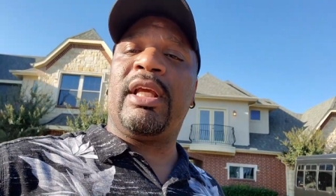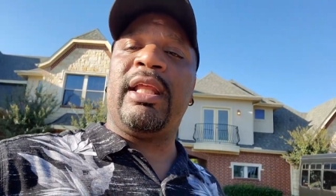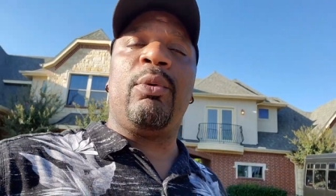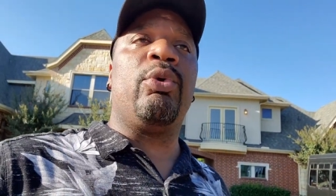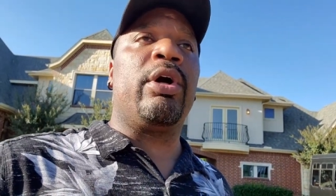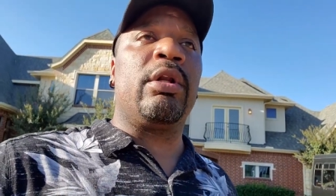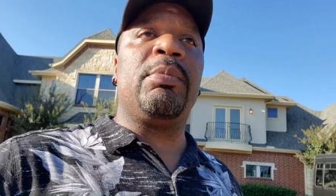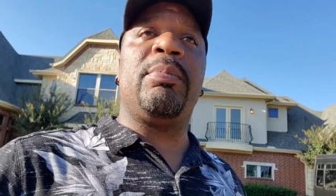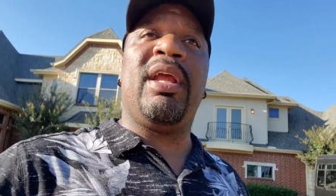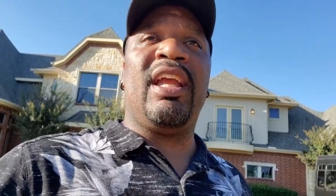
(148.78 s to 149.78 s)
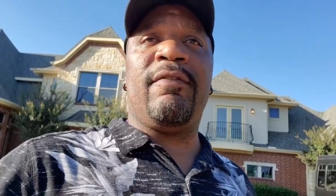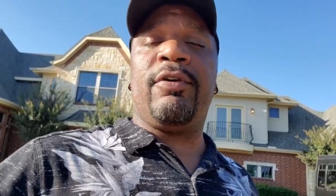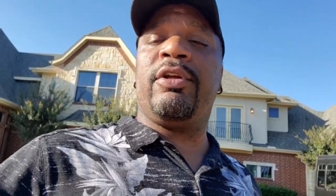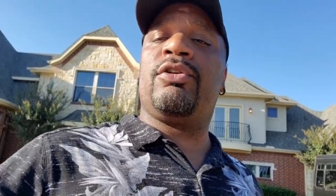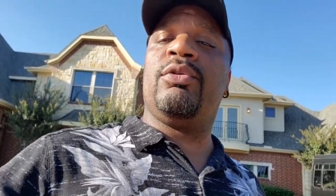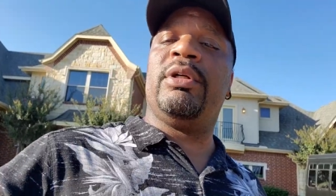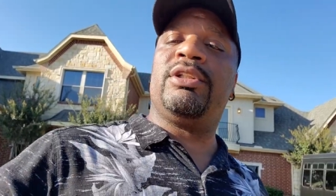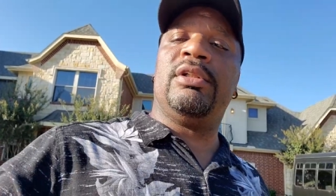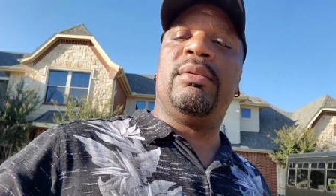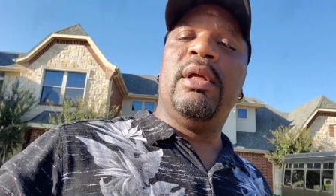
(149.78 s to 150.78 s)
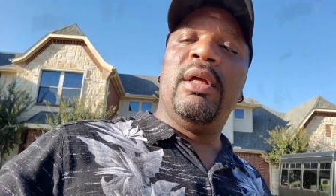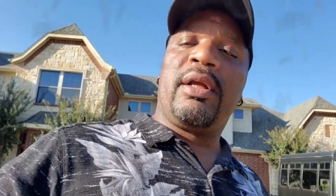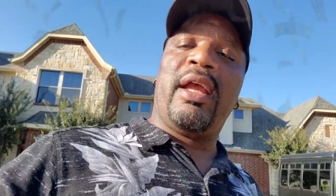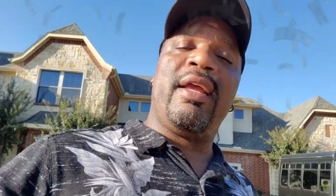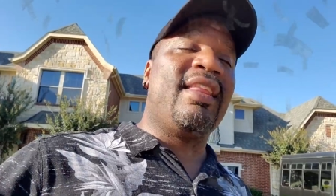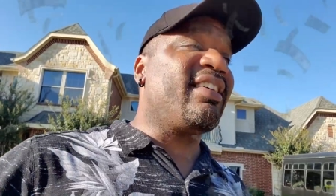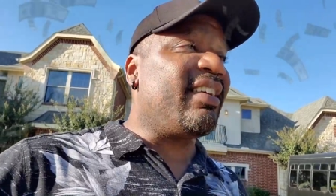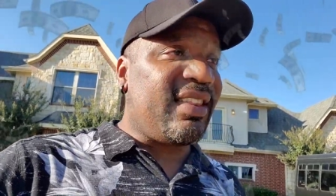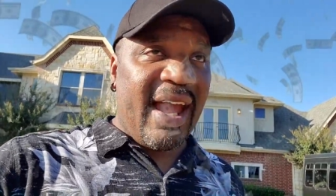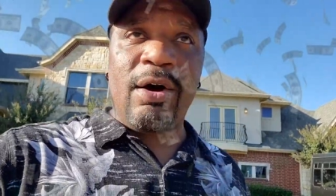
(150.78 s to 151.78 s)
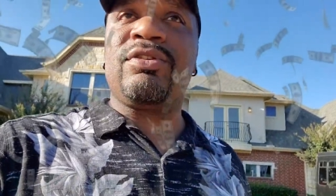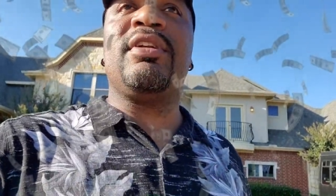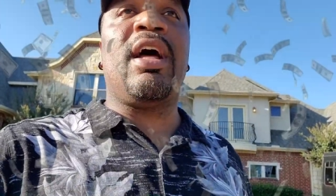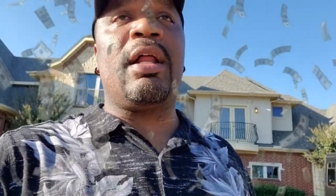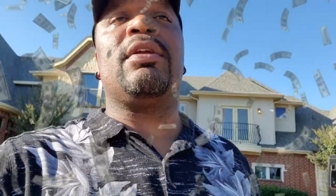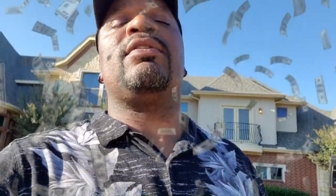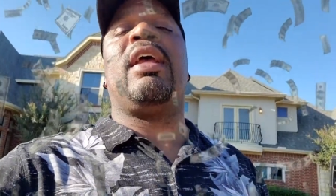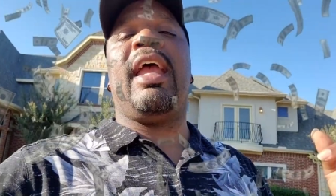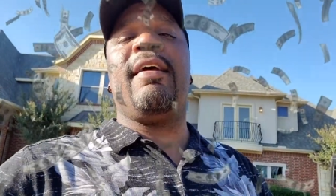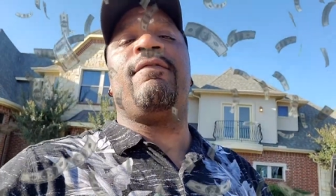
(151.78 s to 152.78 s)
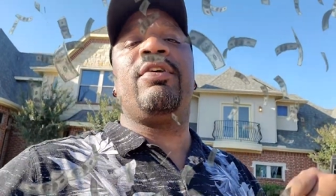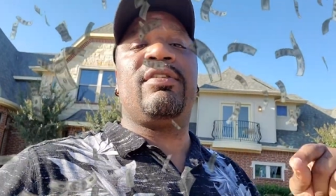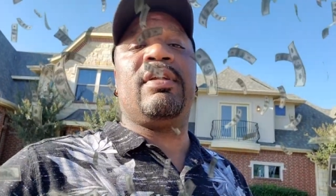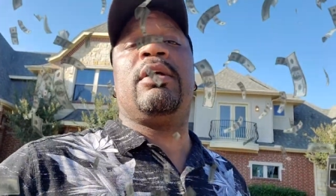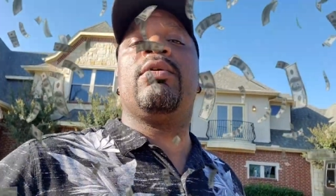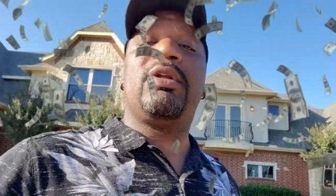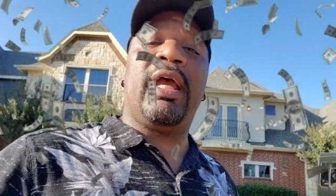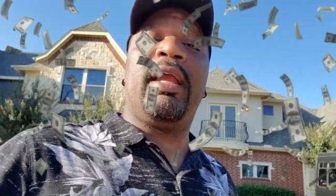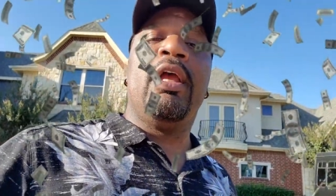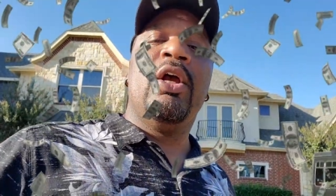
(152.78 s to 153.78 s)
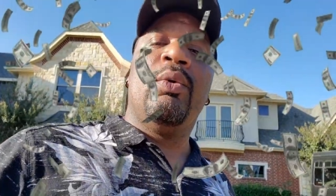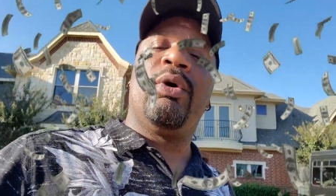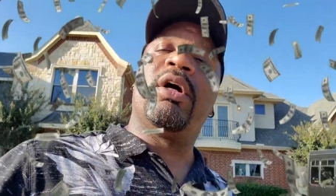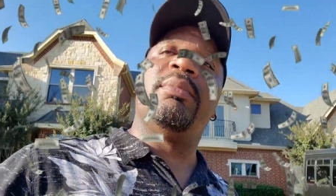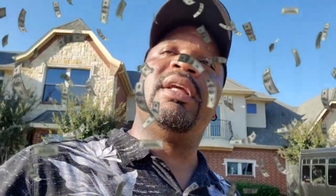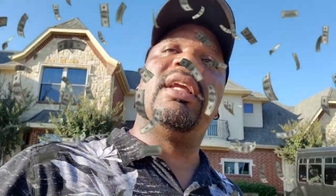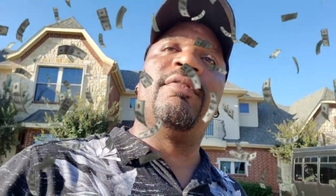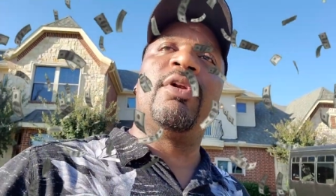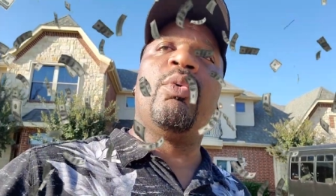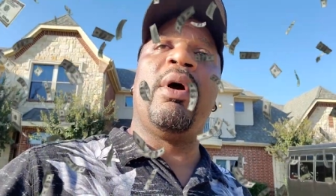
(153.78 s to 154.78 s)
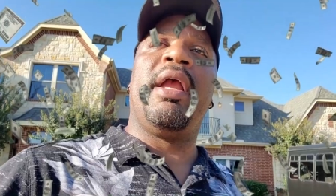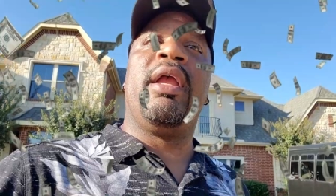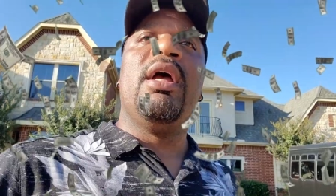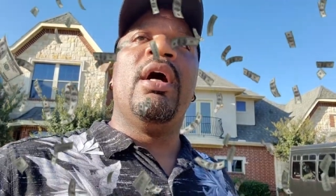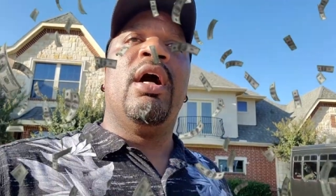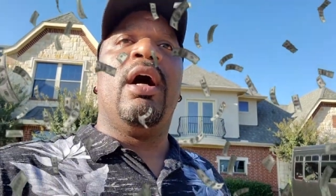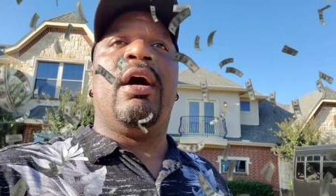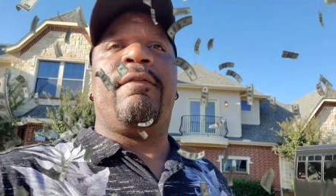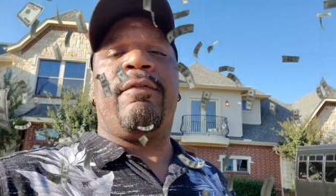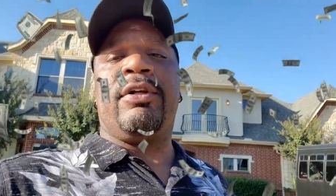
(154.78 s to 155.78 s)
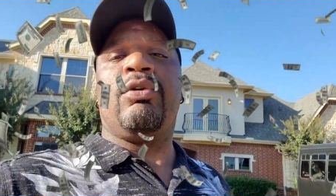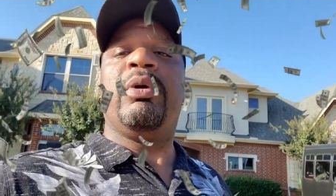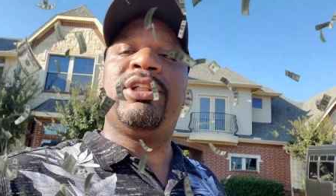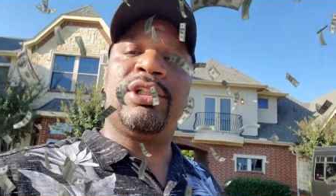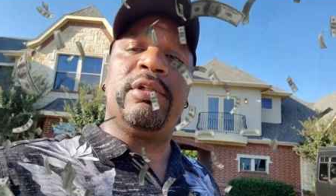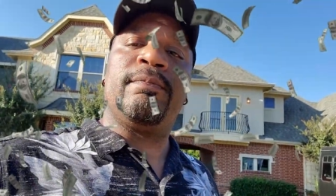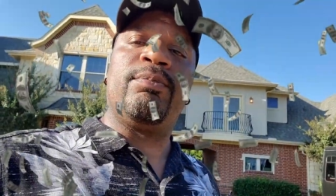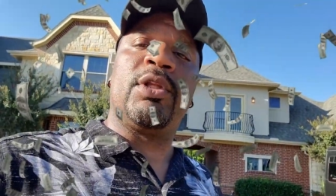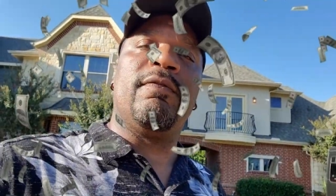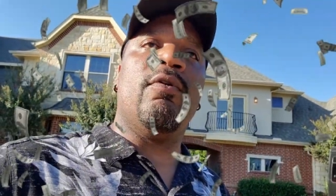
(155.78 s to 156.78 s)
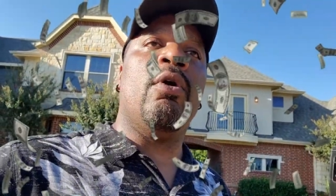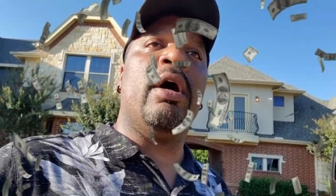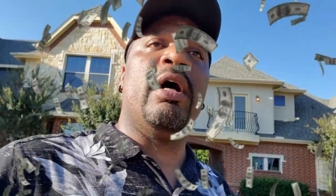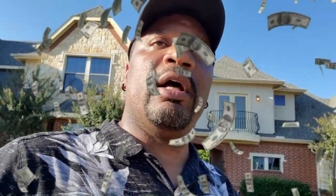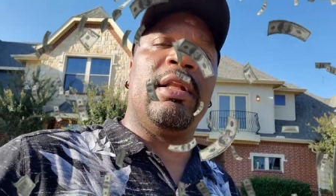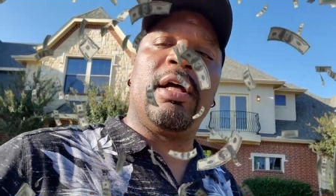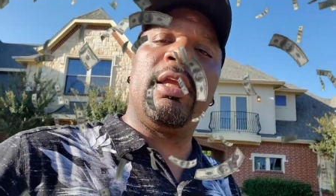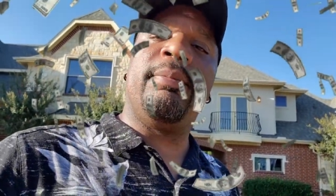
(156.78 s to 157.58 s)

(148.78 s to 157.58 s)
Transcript: that we're going to be paying for their tuition. Okay, that's a thousand dollars every single day. We're going to be giving away uh, free tuition for a lucky